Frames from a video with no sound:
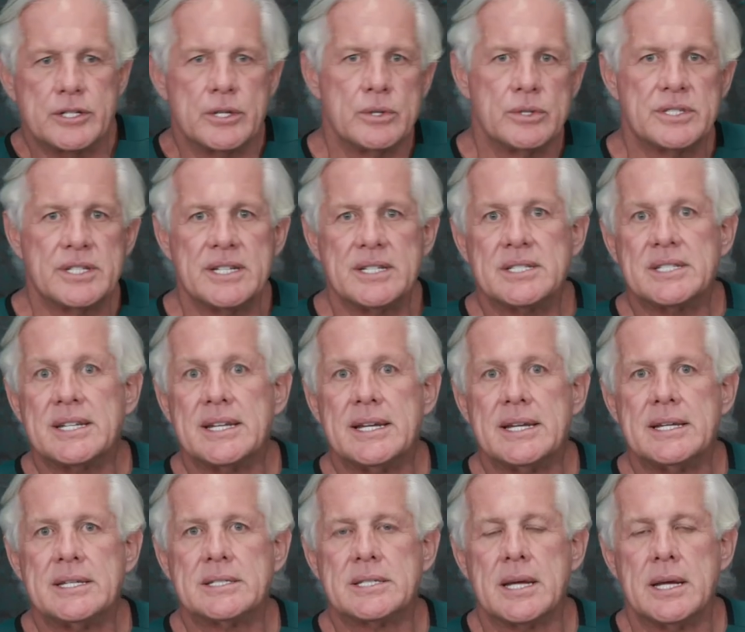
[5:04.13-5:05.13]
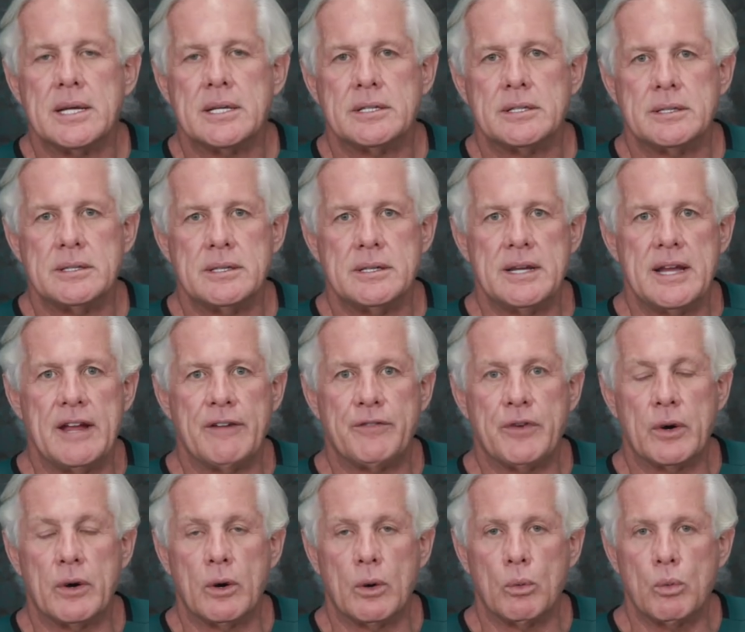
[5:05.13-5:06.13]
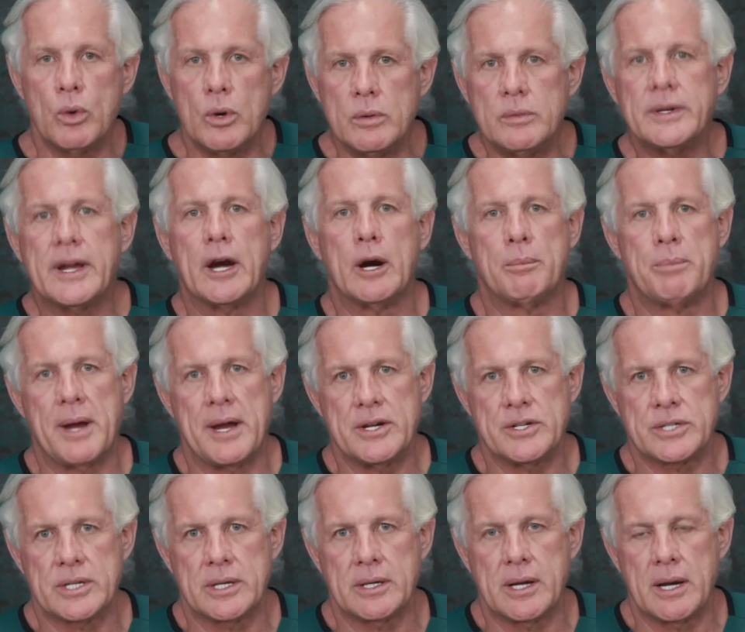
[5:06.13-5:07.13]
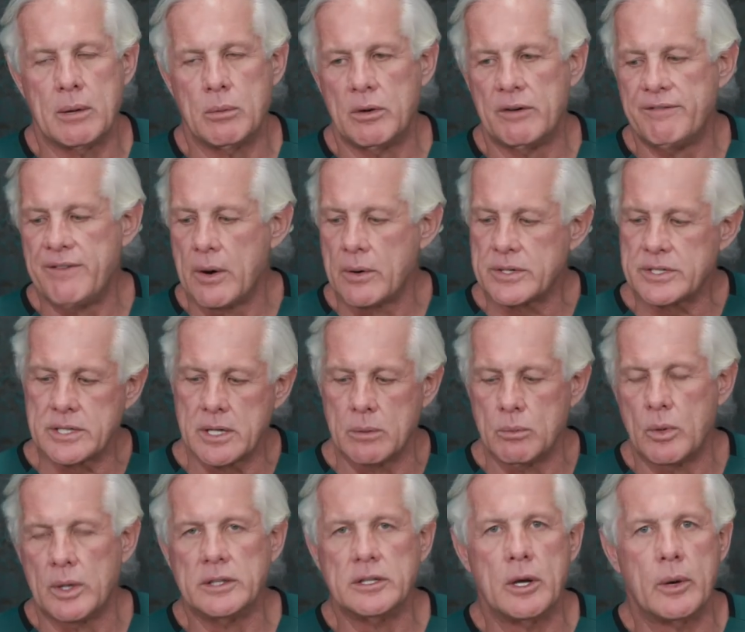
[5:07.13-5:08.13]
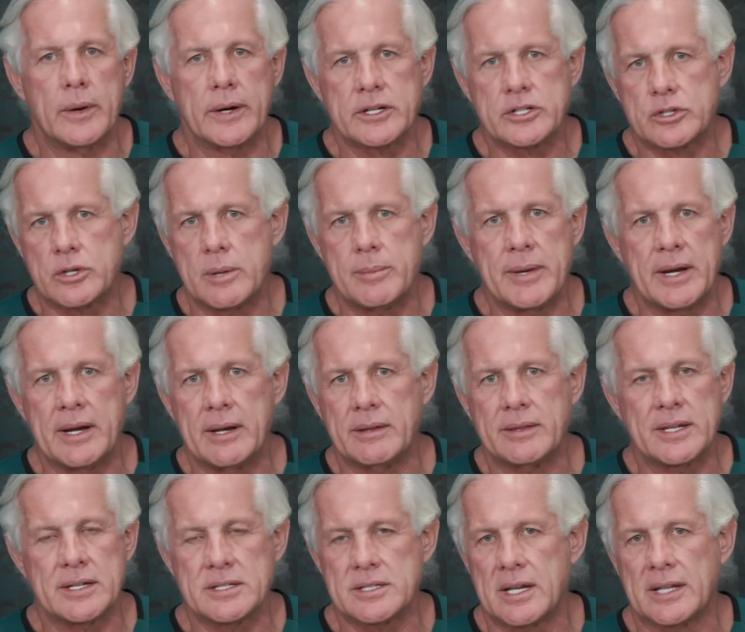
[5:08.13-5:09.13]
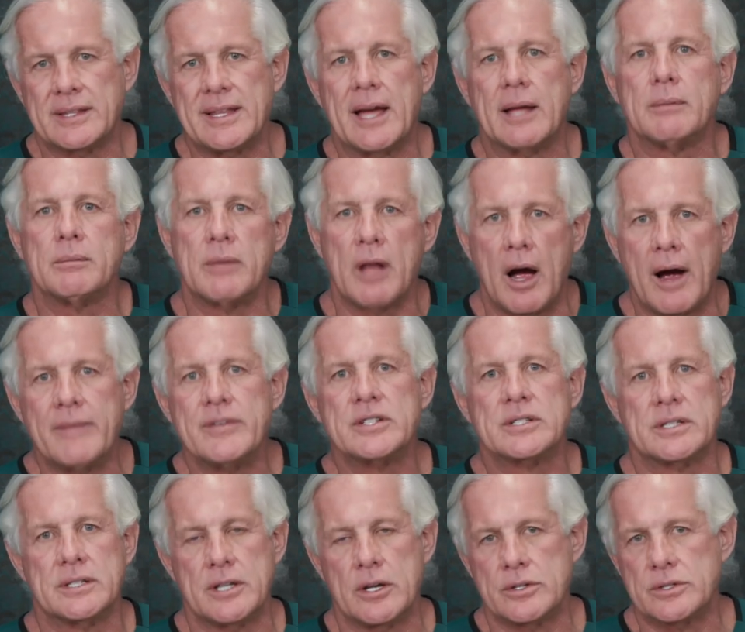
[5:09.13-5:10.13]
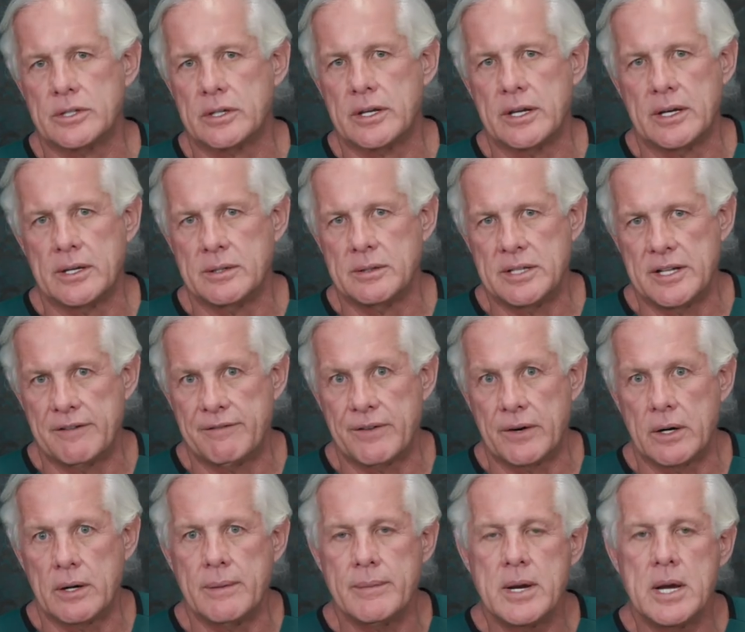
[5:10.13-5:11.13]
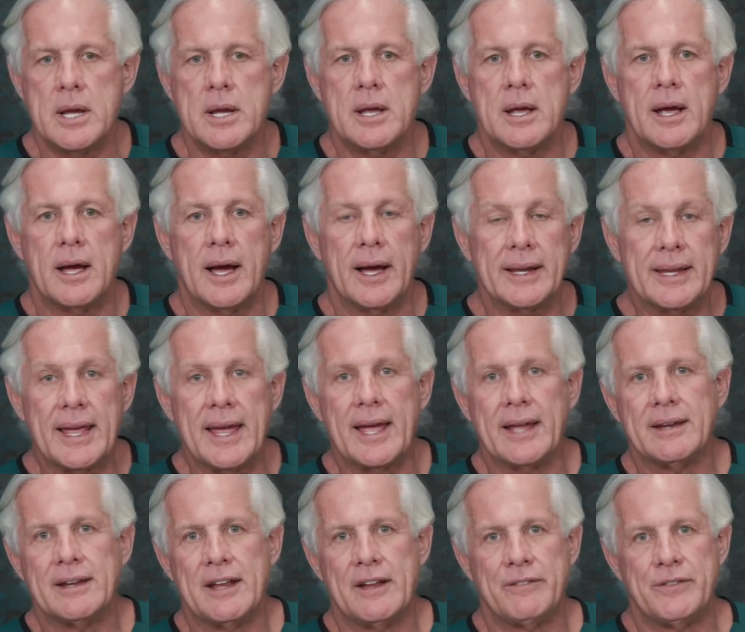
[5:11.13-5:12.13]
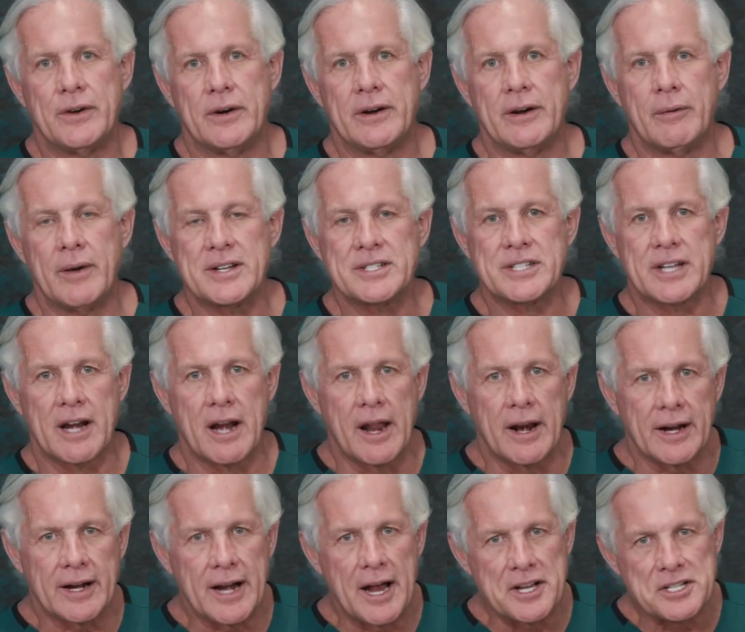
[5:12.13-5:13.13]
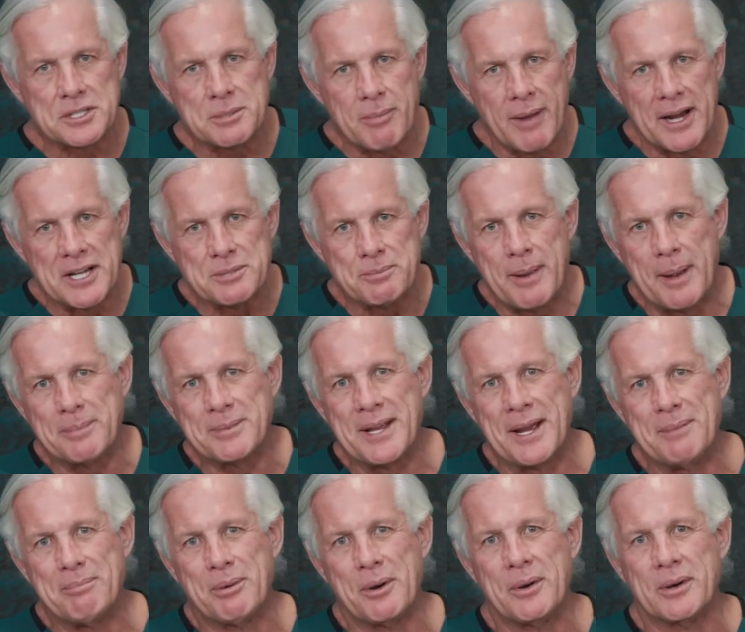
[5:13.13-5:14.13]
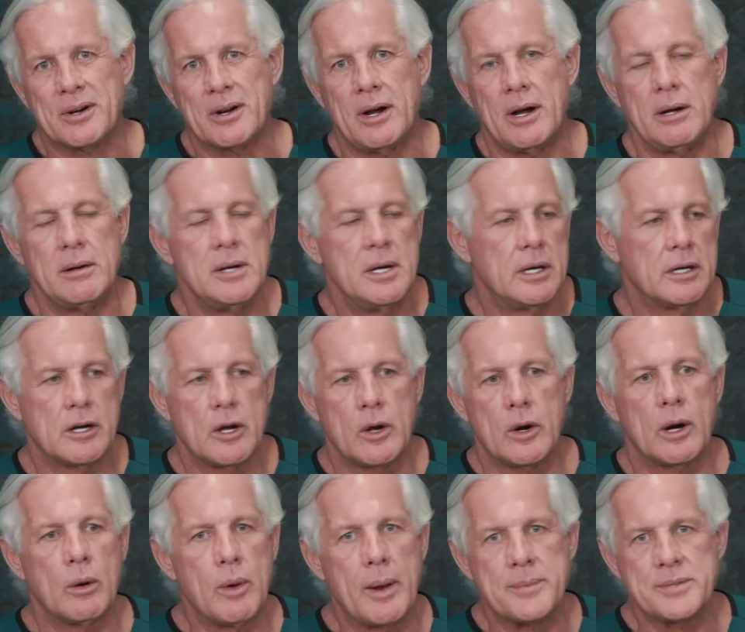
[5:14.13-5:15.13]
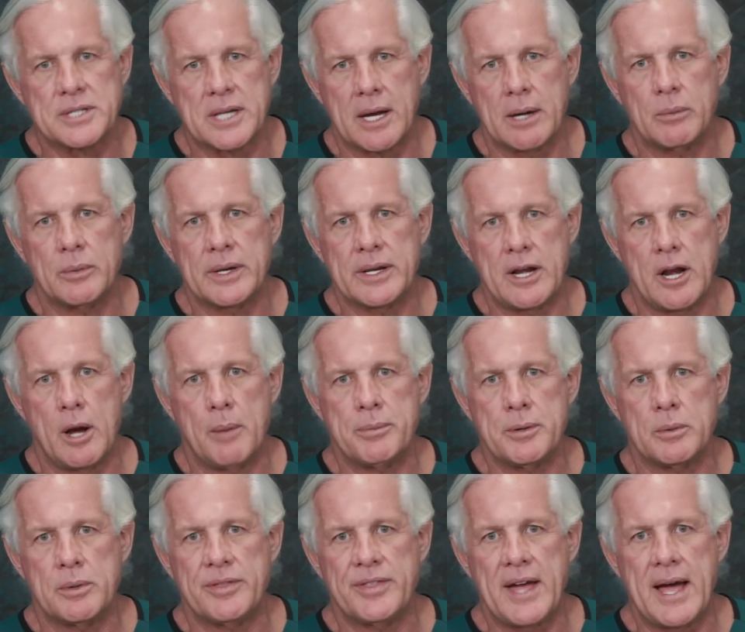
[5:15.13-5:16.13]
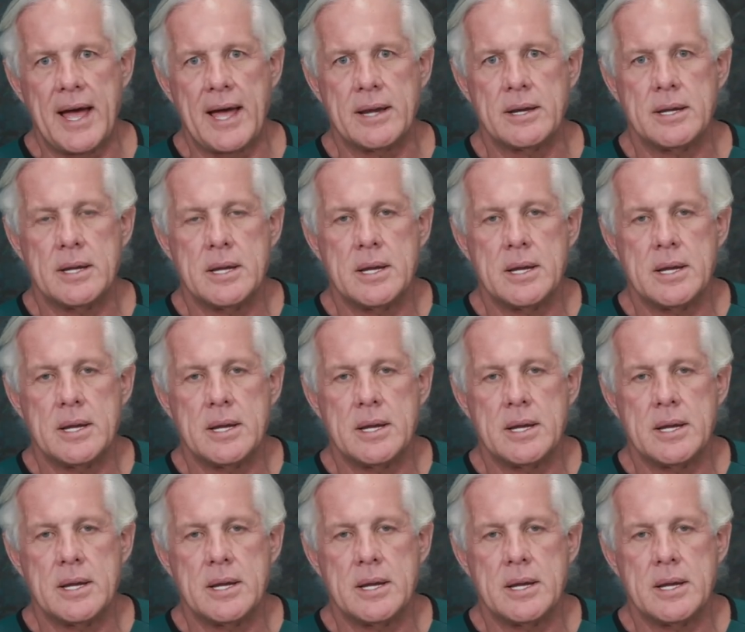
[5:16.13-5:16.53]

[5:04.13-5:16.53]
cc's. If you're a wound care patient and we're focused on one lower extremity, things like that, obviously those are going to differ. Again, if you're interested on a customized peptide protocol, go to our website and we can help you with that.